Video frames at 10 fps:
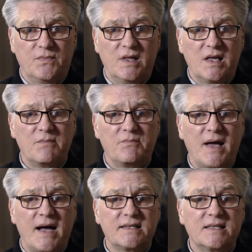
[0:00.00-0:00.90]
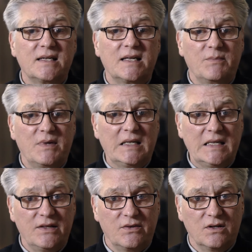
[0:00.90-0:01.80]
The impact can be
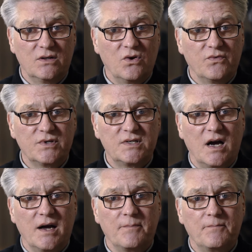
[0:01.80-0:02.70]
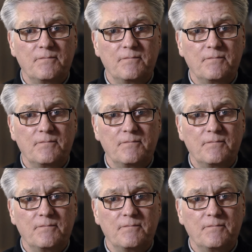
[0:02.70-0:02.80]
lethal over time.